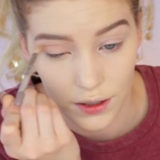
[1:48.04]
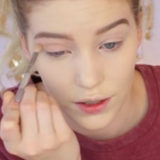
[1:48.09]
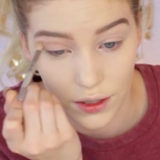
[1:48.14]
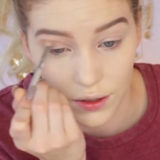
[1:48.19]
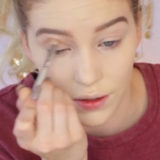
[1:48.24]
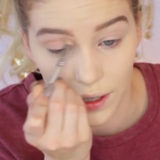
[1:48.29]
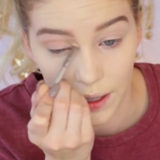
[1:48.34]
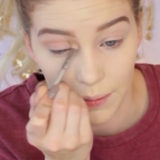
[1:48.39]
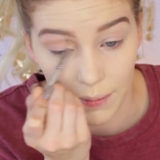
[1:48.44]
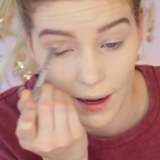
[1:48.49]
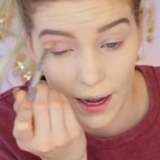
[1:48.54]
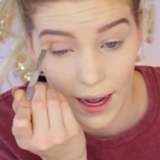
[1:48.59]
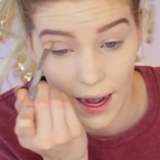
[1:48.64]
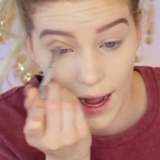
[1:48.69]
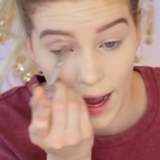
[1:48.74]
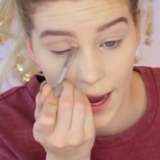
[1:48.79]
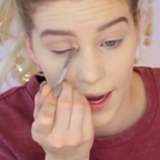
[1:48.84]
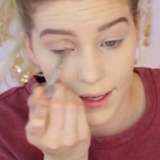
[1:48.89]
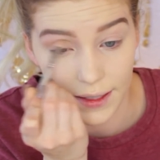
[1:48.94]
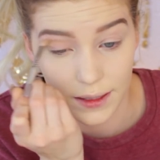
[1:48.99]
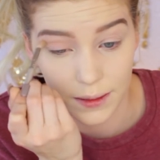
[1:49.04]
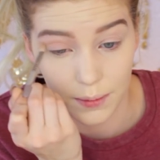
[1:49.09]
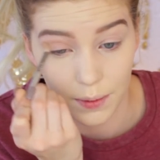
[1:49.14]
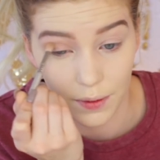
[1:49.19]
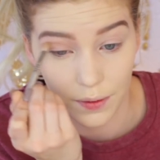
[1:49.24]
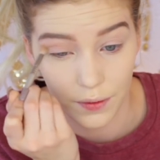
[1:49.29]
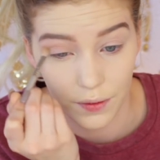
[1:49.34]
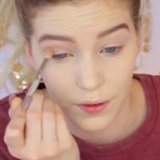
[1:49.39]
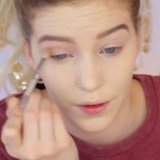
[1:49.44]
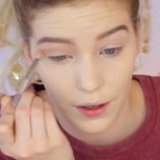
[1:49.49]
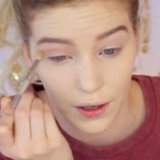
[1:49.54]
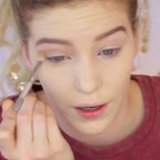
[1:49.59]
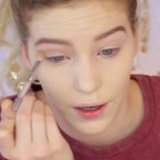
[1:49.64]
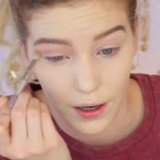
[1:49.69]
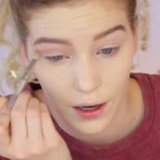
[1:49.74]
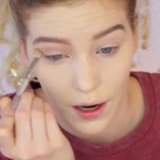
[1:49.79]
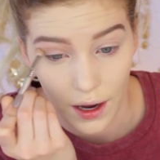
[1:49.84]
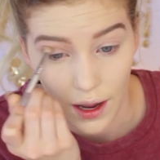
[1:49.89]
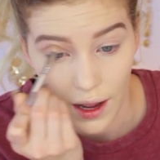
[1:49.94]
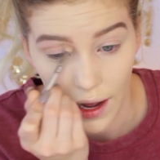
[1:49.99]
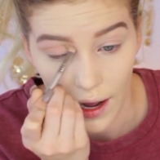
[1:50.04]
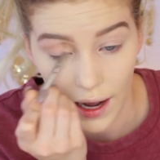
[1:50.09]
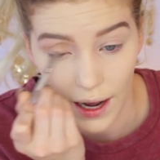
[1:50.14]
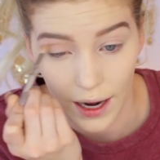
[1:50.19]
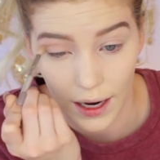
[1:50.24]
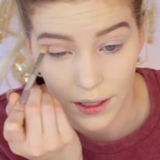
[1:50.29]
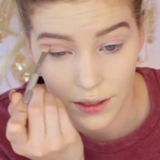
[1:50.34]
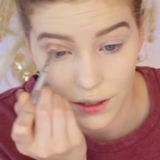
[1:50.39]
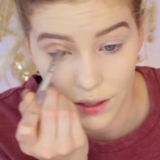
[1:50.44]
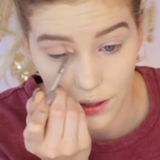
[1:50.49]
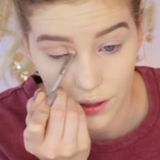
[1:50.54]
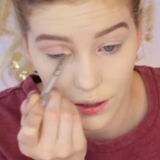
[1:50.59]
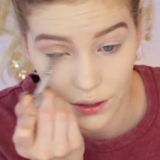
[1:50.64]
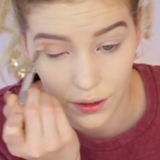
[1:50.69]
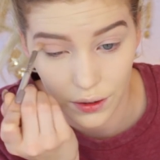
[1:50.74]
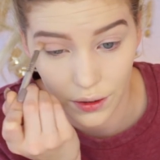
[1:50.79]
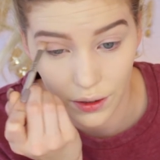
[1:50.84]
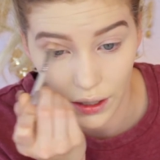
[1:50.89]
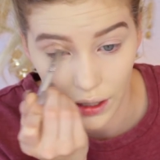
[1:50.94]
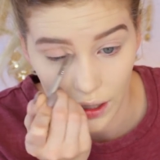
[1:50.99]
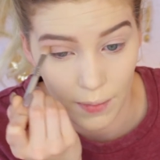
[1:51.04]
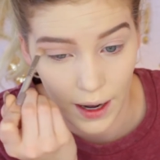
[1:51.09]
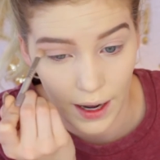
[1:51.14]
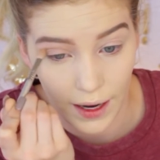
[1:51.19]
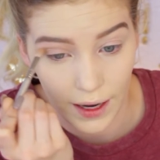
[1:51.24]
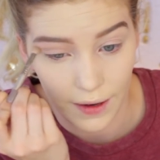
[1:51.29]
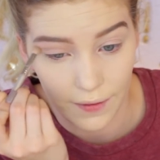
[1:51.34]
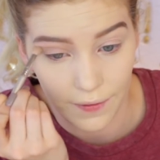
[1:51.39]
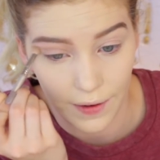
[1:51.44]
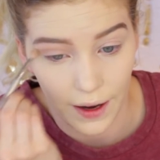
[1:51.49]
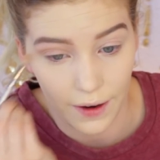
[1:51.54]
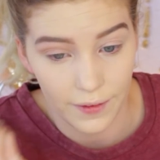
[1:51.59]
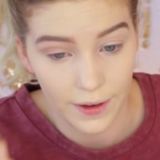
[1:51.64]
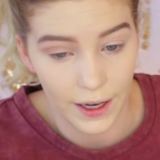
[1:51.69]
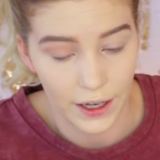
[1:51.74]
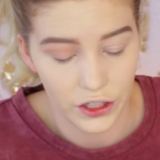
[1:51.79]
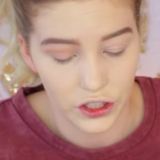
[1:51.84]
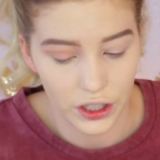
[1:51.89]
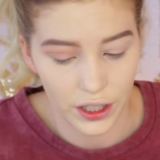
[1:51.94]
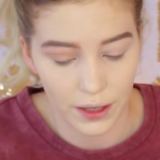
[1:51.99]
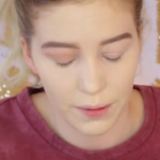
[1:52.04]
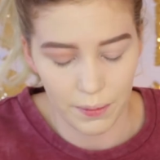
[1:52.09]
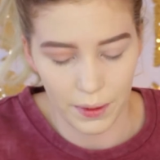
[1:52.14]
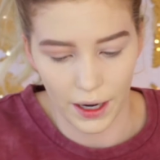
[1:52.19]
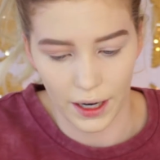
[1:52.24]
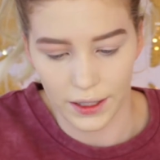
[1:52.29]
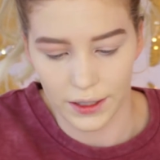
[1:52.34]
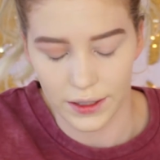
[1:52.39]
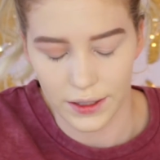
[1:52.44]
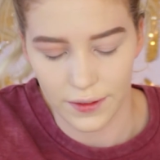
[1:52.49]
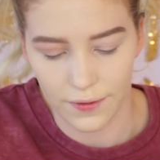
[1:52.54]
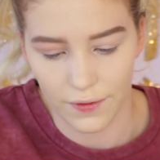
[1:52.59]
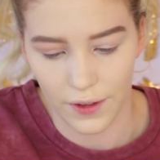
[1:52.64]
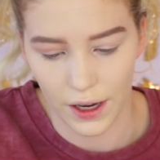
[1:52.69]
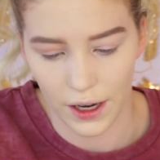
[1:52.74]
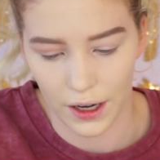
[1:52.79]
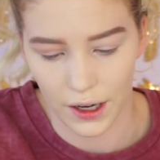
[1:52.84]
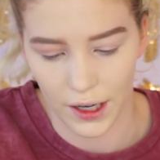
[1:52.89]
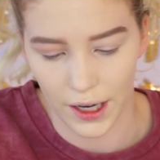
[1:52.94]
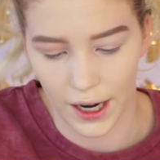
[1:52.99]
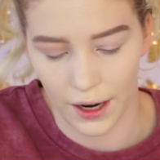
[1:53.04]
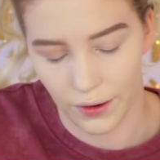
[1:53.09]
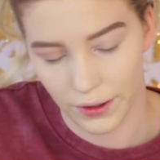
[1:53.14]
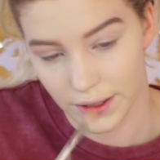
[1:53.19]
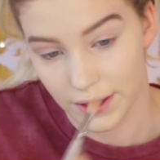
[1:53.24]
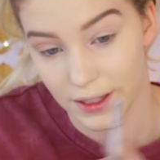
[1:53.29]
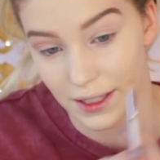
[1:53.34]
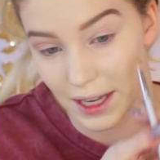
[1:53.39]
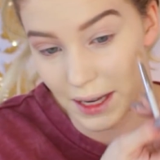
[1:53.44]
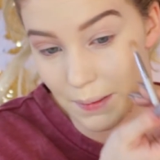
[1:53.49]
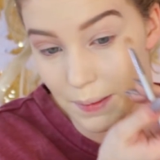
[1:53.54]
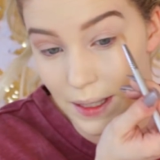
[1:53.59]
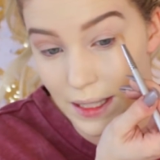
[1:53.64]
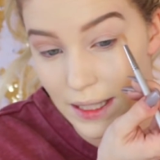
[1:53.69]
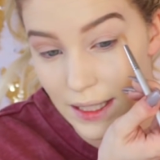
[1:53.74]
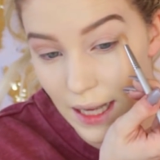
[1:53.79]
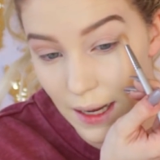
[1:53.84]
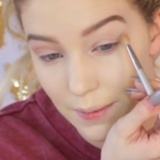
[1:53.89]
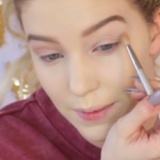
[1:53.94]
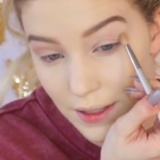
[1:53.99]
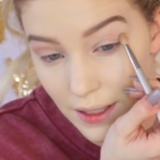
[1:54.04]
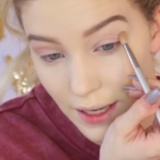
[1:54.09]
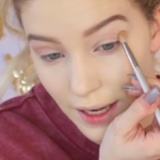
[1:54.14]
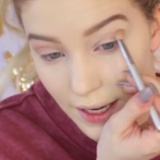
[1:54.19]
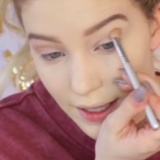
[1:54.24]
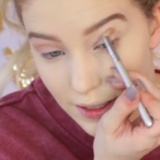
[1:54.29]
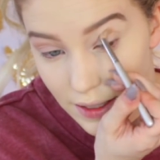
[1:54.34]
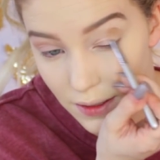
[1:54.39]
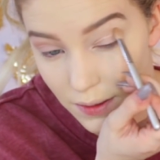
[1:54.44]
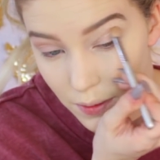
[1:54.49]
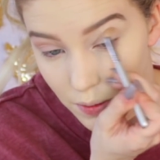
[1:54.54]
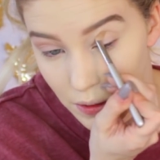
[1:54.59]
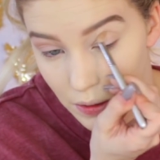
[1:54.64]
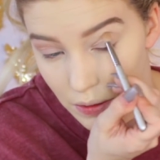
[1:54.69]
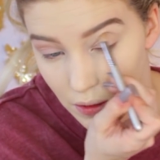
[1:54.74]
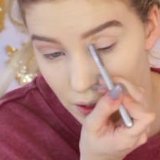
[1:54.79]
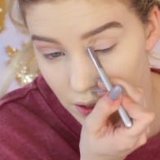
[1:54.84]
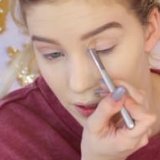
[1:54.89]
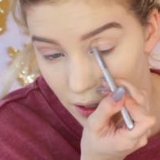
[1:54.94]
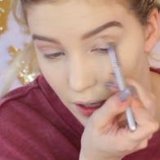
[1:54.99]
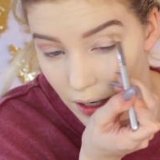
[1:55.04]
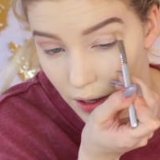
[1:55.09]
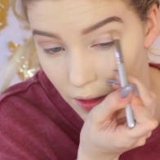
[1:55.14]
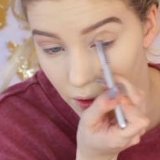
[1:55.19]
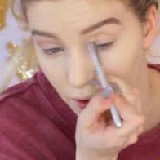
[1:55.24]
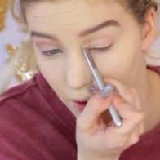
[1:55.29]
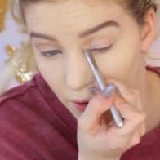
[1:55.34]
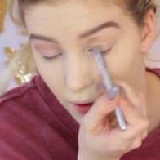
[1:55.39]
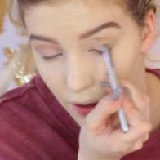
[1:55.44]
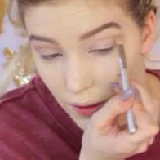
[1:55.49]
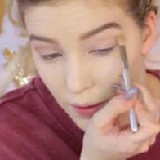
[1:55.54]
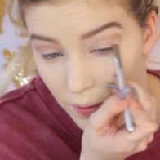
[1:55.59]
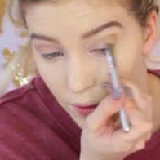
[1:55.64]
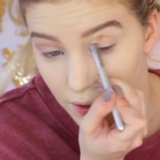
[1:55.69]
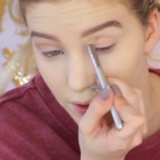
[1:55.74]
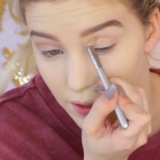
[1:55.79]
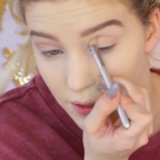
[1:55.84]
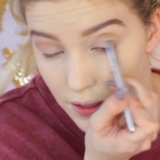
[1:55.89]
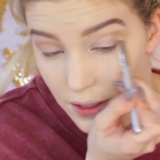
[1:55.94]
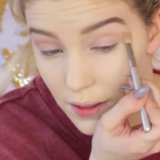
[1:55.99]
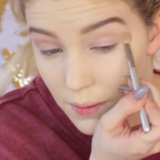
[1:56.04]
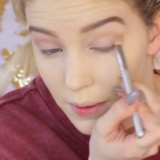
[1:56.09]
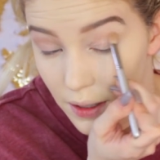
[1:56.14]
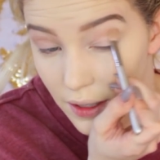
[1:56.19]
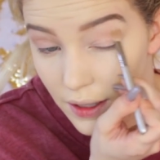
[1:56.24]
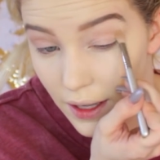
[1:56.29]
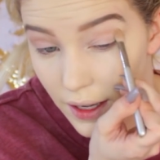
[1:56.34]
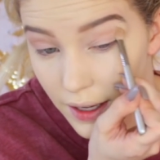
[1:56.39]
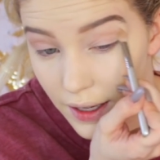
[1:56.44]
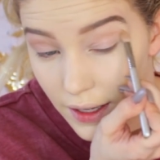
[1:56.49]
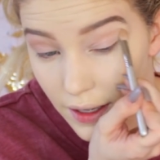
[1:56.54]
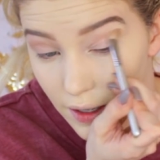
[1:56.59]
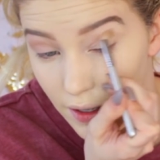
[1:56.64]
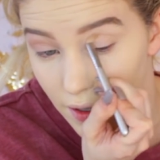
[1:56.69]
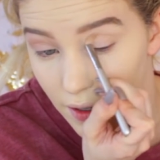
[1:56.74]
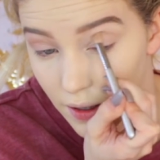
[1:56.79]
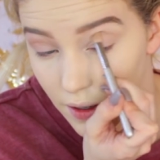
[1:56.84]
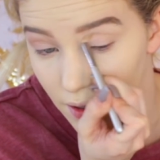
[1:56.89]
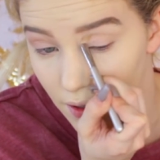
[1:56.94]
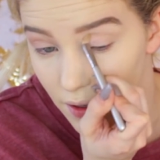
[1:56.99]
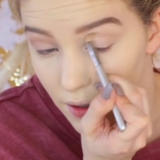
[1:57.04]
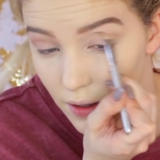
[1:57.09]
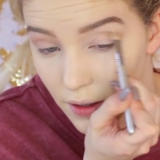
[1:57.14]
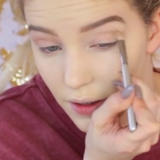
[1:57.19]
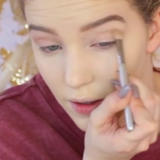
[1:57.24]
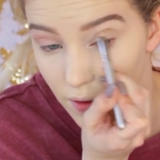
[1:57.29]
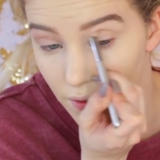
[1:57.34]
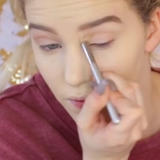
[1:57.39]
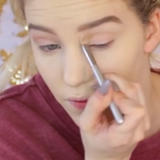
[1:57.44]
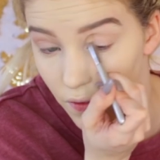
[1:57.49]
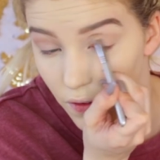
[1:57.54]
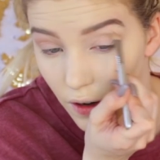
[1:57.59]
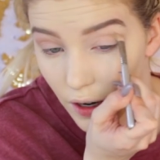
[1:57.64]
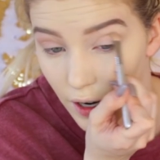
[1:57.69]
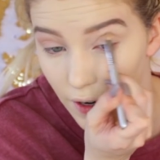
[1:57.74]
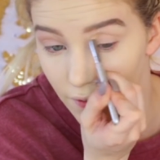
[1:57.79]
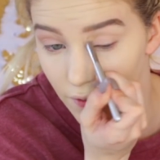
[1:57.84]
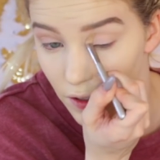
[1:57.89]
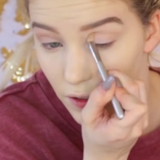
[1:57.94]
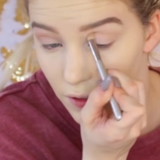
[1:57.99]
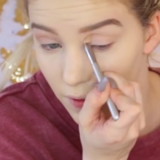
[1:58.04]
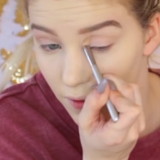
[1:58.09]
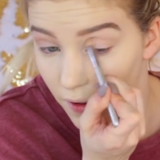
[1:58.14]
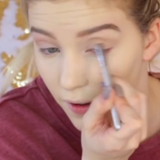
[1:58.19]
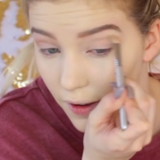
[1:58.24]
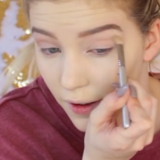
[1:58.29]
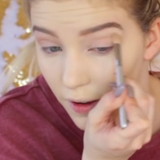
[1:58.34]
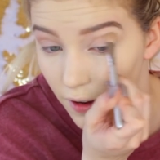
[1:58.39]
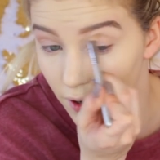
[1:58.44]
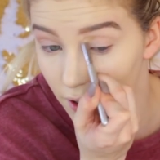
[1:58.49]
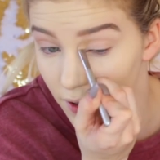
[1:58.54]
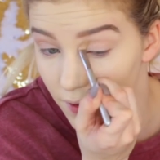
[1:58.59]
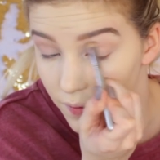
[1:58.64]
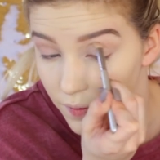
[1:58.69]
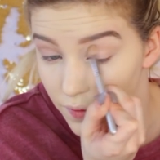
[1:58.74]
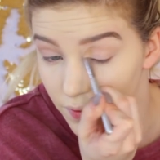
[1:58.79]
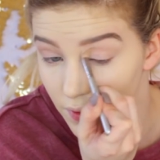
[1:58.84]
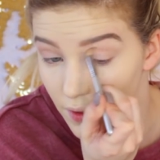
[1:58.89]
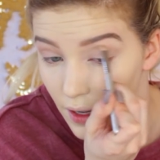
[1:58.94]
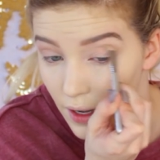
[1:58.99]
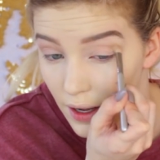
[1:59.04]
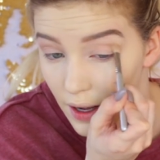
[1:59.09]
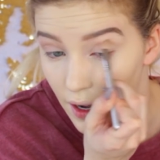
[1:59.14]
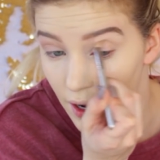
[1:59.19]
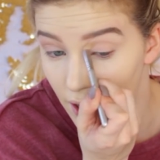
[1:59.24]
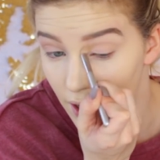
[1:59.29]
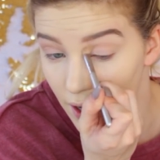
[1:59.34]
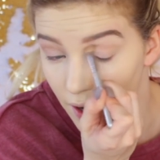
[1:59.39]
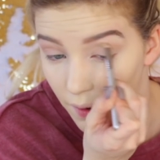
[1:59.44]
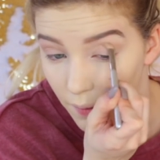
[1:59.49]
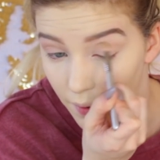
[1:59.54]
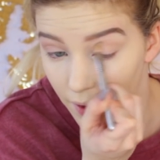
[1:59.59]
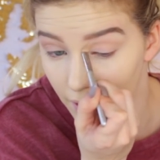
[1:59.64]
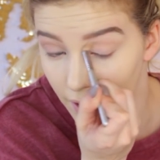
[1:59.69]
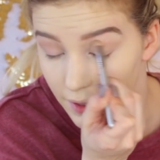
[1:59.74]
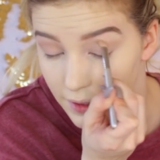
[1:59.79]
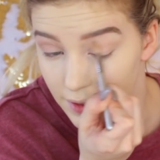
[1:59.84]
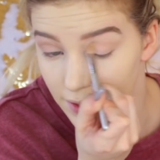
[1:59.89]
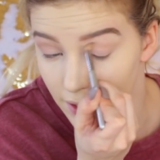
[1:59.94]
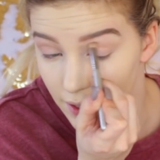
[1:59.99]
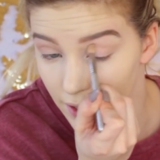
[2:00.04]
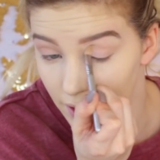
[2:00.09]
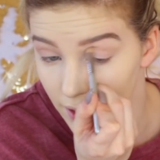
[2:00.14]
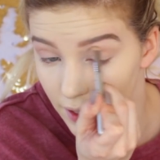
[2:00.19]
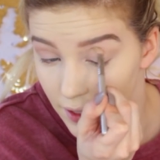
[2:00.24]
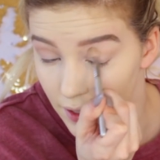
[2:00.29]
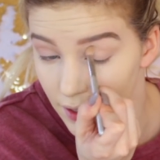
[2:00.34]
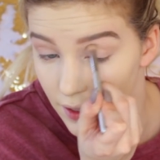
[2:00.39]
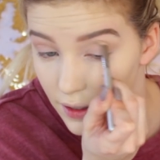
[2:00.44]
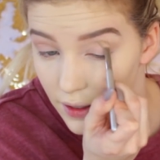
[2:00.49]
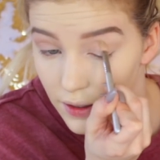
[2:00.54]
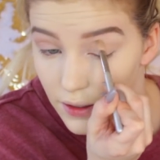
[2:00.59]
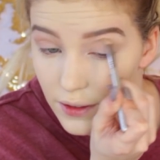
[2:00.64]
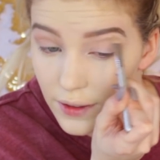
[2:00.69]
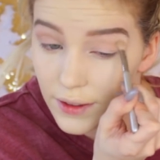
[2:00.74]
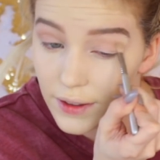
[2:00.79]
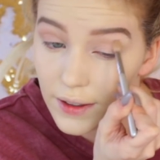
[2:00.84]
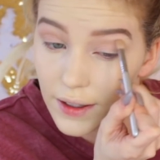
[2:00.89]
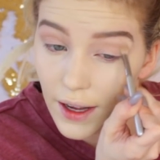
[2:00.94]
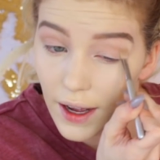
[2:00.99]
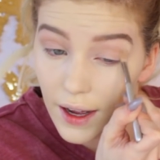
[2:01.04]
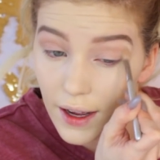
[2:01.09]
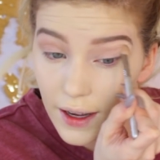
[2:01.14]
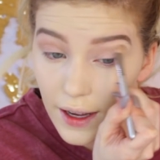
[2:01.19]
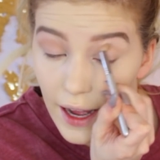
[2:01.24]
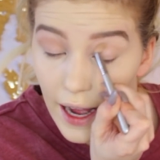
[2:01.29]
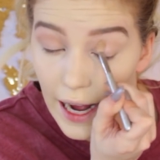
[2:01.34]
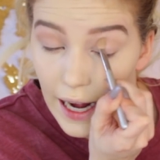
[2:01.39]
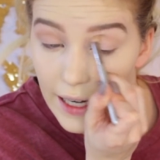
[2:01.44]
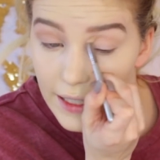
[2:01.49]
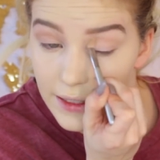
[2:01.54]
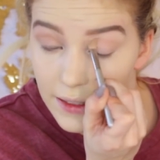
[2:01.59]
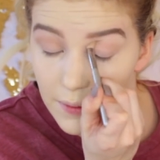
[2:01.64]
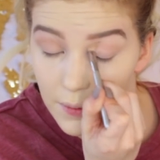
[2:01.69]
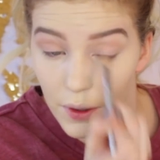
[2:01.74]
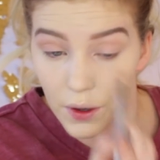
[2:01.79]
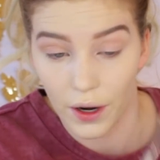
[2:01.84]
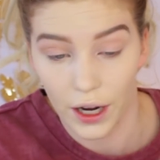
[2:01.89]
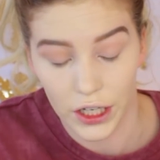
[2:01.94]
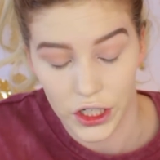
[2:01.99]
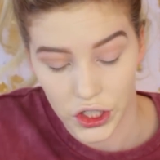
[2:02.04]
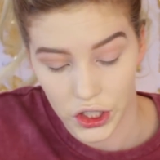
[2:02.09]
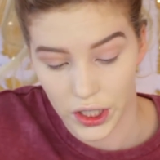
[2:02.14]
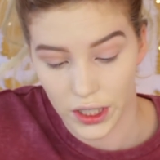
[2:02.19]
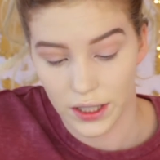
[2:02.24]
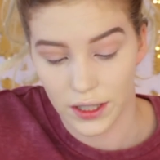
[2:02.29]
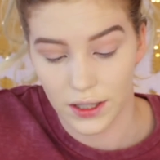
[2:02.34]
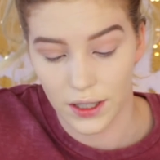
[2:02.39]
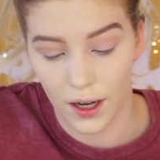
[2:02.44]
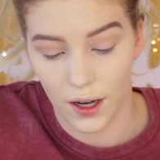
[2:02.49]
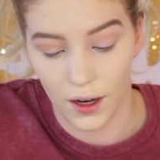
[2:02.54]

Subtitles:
doing my eyes before I do my foundation, but I just figured I would skip a step today since we're doing a talk through. I don't want this to be like forever long. And I did ask some questions